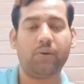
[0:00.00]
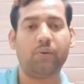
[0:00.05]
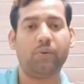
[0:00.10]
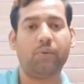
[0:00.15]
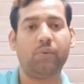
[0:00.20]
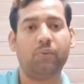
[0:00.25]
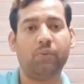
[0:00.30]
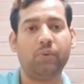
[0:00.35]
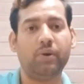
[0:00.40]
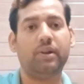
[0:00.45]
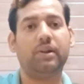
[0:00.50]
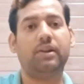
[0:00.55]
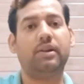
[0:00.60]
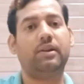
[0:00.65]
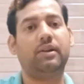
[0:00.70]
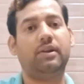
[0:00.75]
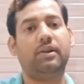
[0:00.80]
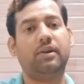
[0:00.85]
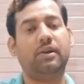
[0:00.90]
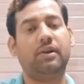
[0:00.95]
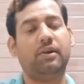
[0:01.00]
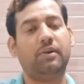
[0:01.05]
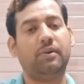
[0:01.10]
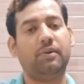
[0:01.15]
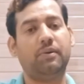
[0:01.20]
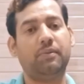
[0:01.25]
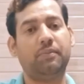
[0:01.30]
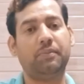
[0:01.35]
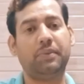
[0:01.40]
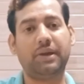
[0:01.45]
will
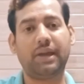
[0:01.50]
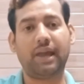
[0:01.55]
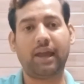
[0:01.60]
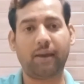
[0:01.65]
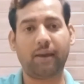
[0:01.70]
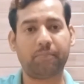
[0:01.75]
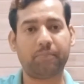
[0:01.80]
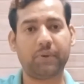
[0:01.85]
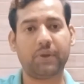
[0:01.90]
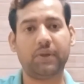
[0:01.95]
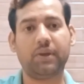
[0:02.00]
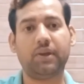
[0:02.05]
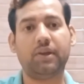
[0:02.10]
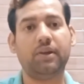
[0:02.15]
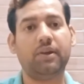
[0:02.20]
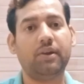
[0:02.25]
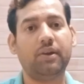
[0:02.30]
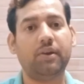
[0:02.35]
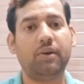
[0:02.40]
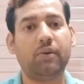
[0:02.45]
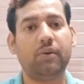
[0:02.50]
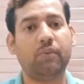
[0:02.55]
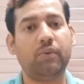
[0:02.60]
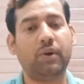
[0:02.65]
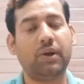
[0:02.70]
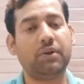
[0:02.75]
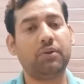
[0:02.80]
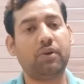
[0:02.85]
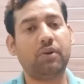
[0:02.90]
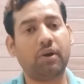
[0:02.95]
be happy
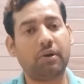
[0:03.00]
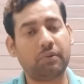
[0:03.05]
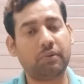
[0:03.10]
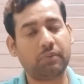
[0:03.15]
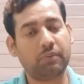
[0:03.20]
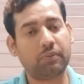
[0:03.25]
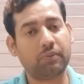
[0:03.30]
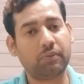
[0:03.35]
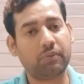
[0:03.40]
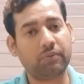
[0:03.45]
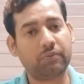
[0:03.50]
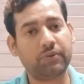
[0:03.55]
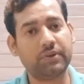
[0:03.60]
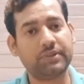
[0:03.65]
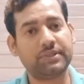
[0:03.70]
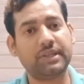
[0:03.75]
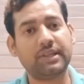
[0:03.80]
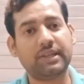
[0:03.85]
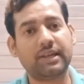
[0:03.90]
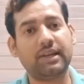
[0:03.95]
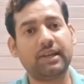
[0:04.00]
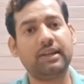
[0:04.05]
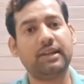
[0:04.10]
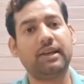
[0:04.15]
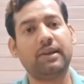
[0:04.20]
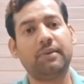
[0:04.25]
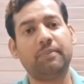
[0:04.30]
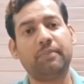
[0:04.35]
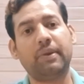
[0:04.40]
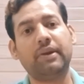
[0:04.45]
when you are physically
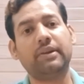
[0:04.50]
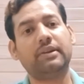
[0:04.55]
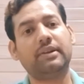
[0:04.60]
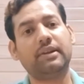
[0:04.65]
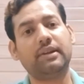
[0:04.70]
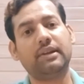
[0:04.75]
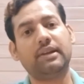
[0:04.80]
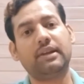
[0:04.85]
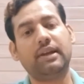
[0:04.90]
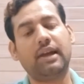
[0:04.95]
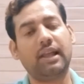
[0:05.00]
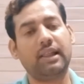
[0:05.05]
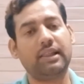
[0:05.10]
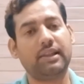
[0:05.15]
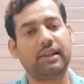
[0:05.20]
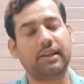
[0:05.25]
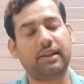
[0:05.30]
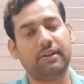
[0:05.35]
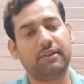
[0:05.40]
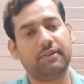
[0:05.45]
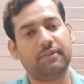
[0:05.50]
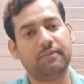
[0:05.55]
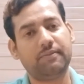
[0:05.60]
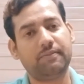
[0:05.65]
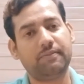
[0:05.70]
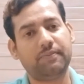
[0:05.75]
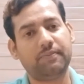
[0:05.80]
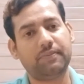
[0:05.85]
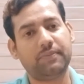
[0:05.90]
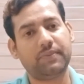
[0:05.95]
and mentally healthy.
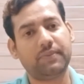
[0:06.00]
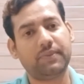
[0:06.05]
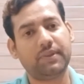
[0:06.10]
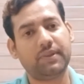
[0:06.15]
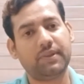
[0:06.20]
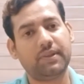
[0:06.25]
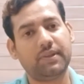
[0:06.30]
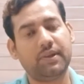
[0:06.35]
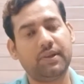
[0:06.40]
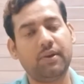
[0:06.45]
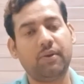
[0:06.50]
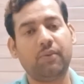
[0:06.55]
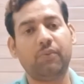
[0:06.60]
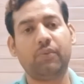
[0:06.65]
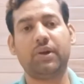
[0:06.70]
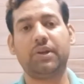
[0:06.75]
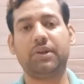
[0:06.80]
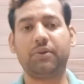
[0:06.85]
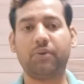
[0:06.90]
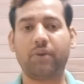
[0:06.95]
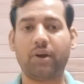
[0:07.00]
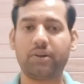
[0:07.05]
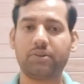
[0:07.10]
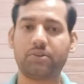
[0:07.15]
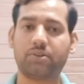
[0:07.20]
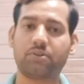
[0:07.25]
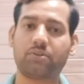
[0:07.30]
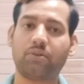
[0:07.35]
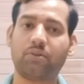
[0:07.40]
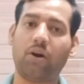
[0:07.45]
When you are
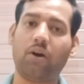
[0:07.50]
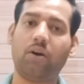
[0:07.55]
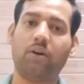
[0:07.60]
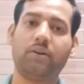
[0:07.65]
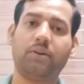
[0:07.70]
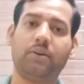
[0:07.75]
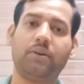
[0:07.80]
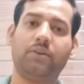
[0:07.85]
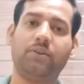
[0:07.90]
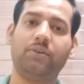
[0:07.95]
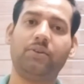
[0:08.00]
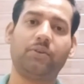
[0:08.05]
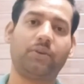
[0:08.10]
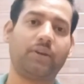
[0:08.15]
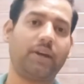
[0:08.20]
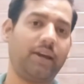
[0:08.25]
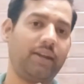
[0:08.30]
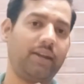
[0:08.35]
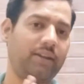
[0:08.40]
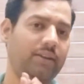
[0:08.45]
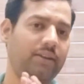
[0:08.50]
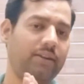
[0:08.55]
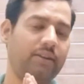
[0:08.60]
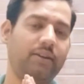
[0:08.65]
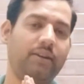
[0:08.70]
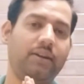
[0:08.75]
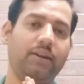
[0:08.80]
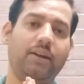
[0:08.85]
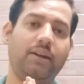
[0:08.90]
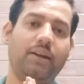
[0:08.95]
strong, you can
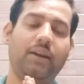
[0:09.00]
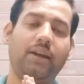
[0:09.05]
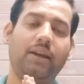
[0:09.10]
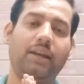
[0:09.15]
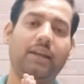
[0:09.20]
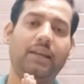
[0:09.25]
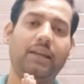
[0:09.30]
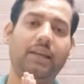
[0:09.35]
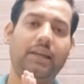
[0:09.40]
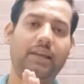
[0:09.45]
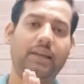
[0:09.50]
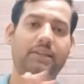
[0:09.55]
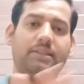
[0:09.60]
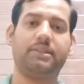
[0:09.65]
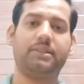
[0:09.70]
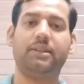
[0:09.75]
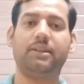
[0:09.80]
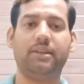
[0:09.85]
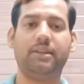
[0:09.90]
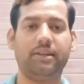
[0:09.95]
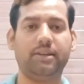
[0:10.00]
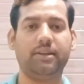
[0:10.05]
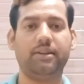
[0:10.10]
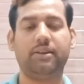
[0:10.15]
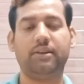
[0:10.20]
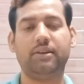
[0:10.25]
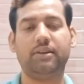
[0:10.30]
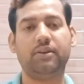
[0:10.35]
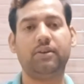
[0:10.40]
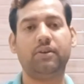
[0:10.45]

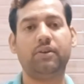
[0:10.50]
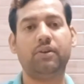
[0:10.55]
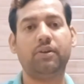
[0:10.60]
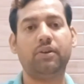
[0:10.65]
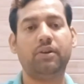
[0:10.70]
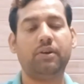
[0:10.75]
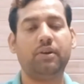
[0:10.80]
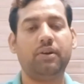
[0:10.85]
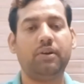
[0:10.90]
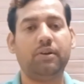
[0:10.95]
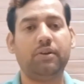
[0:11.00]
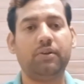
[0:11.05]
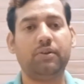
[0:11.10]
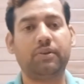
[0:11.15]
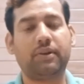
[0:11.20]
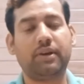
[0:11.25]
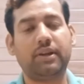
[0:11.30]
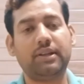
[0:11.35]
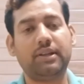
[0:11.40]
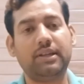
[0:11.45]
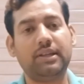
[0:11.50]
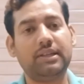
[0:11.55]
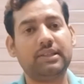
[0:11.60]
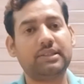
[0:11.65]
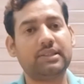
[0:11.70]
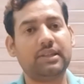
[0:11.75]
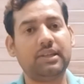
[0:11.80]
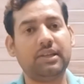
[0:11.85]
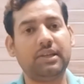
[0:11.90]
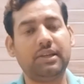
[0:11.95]

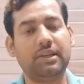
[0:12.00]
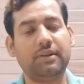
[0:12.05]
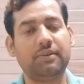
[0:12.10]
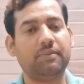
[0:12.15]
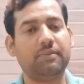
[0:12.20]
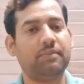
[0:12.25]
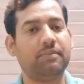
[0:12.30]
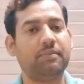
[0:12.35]
easily